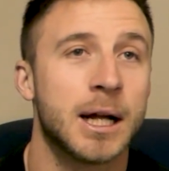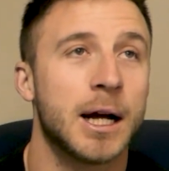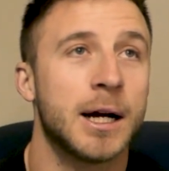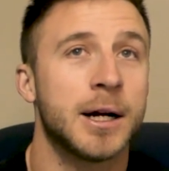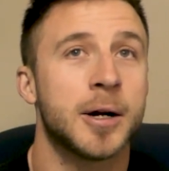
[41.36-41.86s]

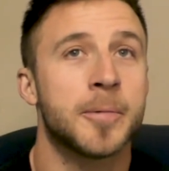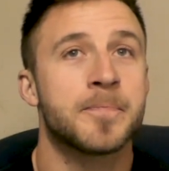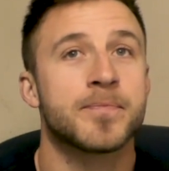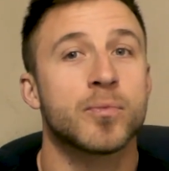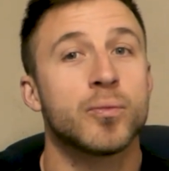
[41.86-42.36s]

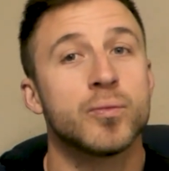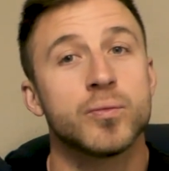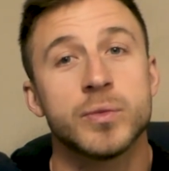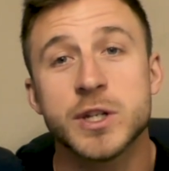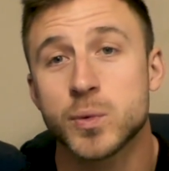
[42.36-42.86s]
Um,
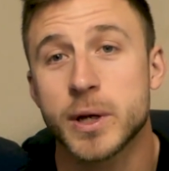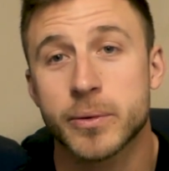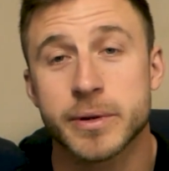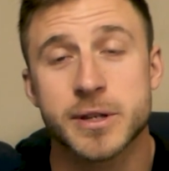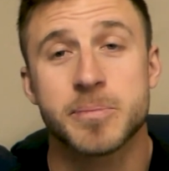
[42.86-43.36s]
this week
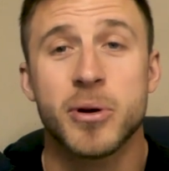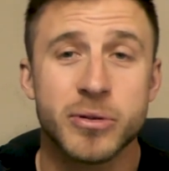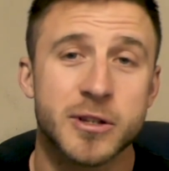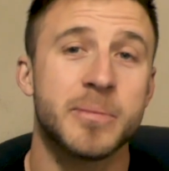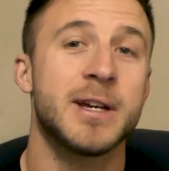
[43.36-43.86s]
was
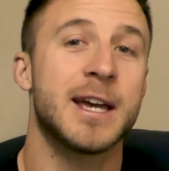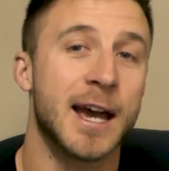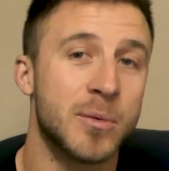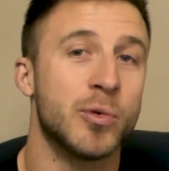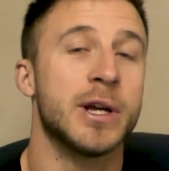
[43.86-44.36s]
supposed to be
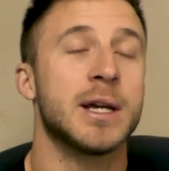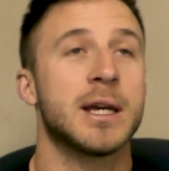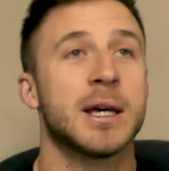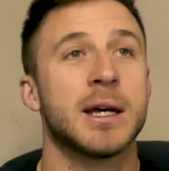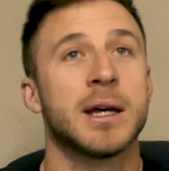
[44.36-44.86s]
game
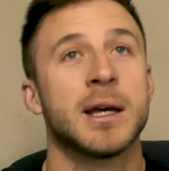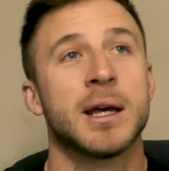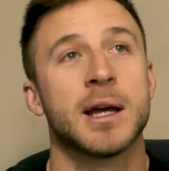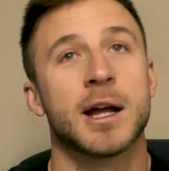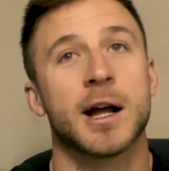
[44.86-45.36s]
week,
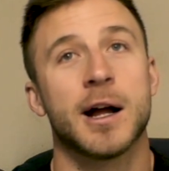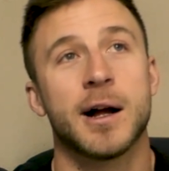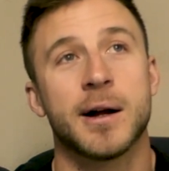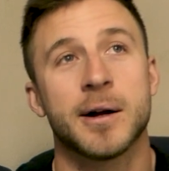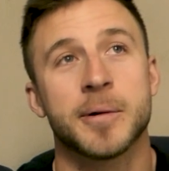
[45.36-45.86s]

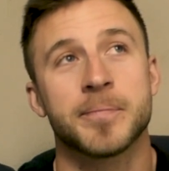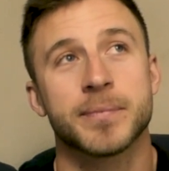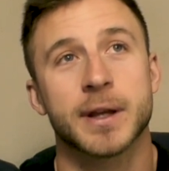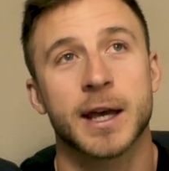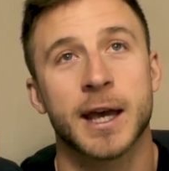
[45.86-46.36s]
um,
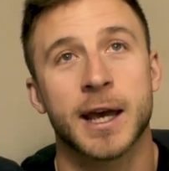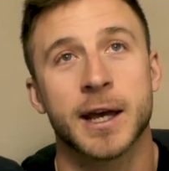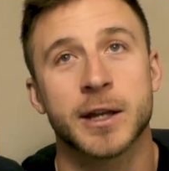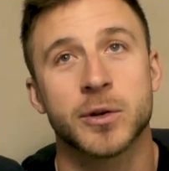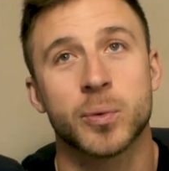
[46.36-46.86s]

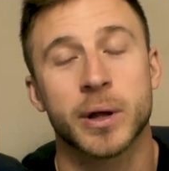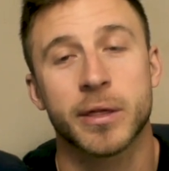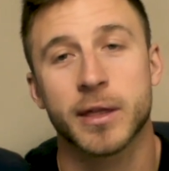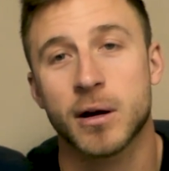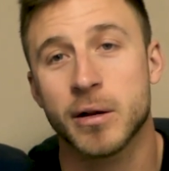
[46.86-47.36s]
and
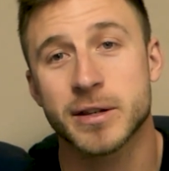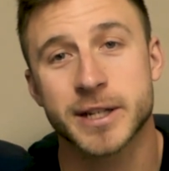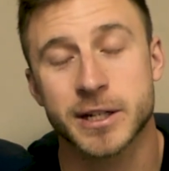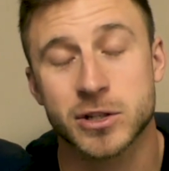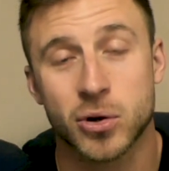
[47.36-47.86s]
with all the
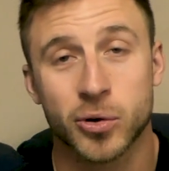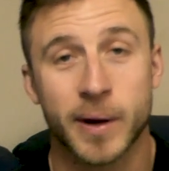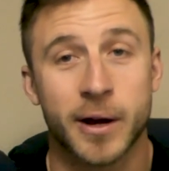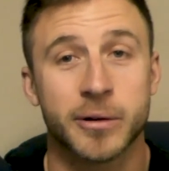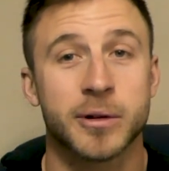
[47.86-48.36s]
sickness going
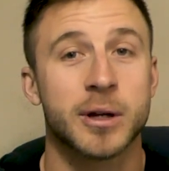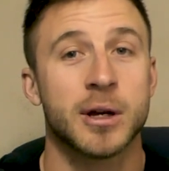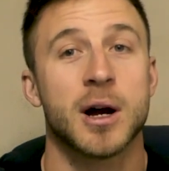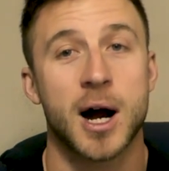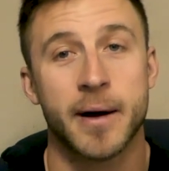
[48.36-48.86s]
around,
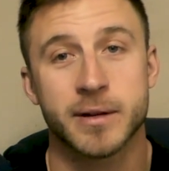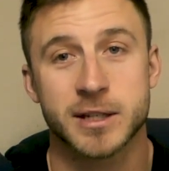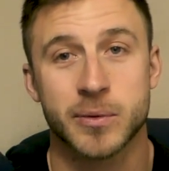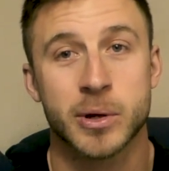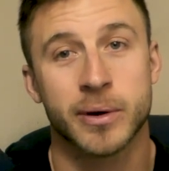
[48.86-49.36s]

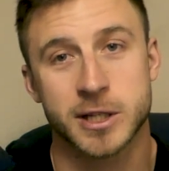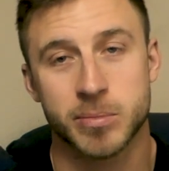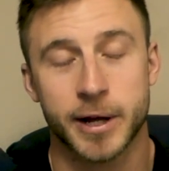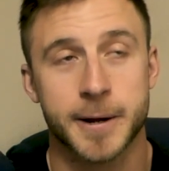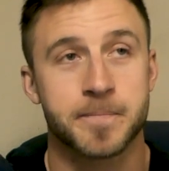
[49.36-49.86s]
obviously we don't get to
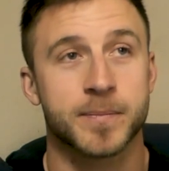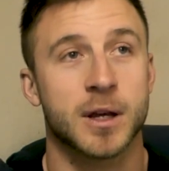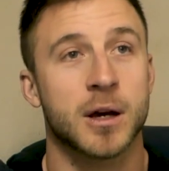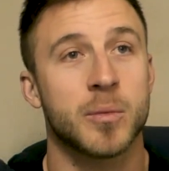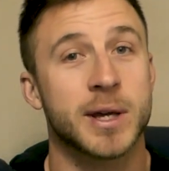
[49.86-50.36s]
play.
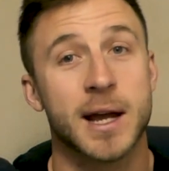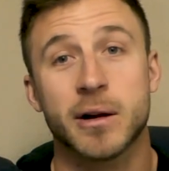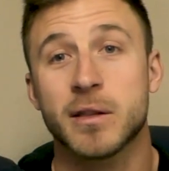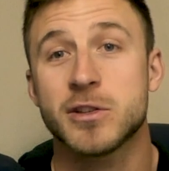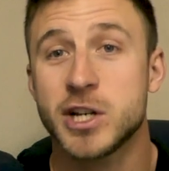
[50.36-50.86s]
Uh, we can't go
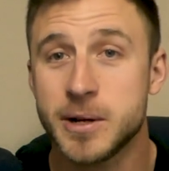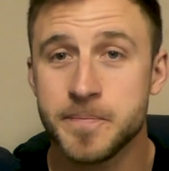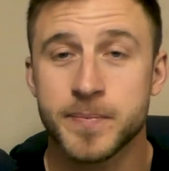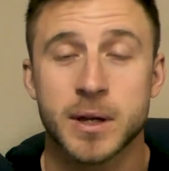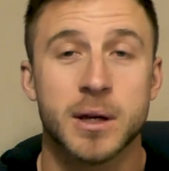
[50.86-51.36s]
to the
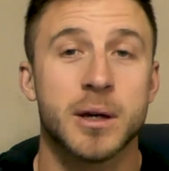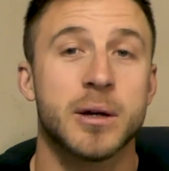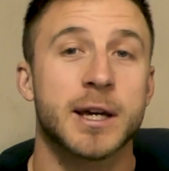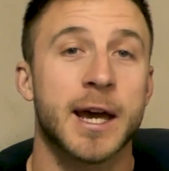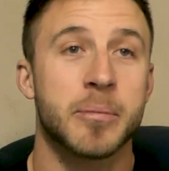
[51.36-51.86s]
gym
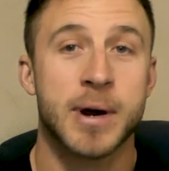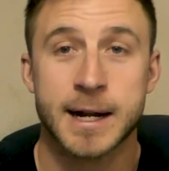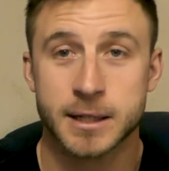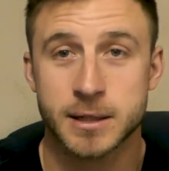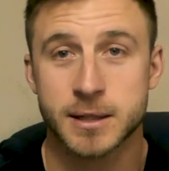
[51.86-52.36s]
can't
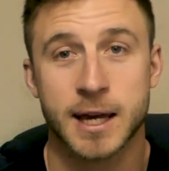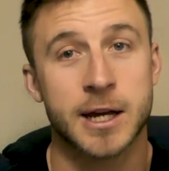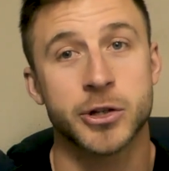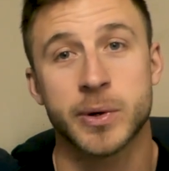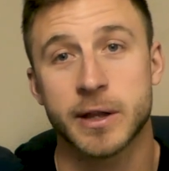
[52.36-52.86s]
practice,
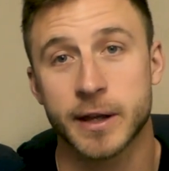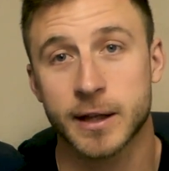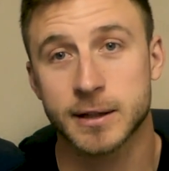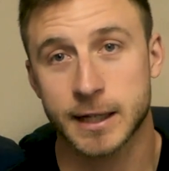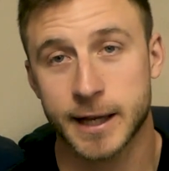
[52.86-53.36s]
can't do
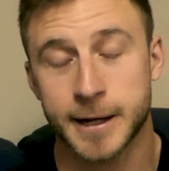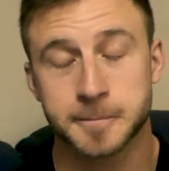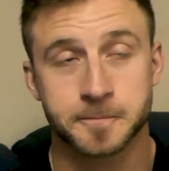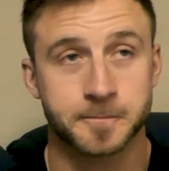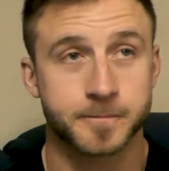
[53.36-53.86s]
anything like that.